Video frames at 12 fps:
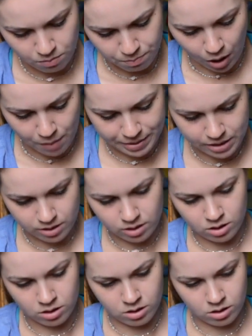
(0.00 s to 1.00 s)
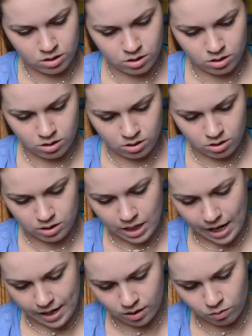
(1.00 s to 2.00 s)
Bobby's
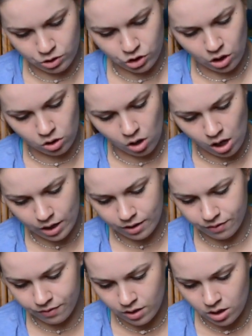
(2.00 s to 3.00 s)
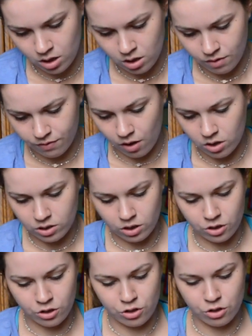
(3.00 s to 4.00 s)
Tack, which a lot of fox
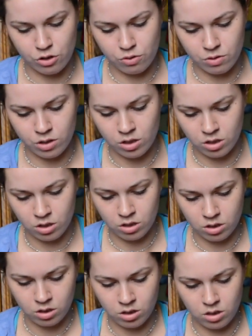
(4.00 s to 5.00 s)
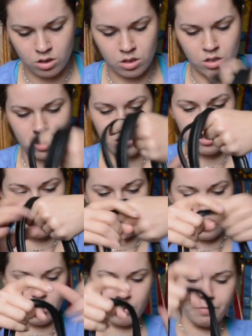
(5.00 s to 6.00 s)
hunters use.
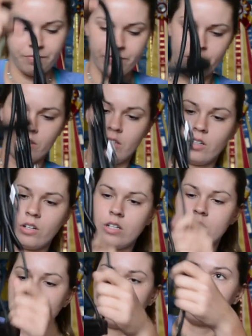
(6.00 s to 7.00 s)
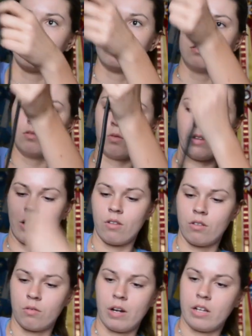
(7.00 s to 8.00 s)
Um, it is like without
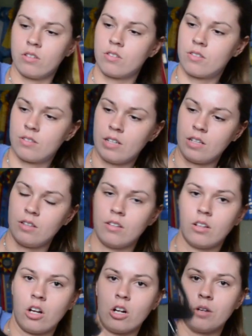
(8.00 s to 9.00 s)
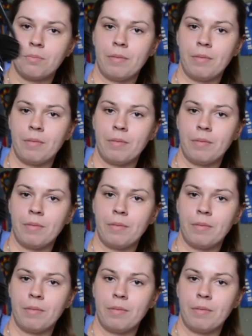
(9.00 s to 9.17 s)
the rings and the curve.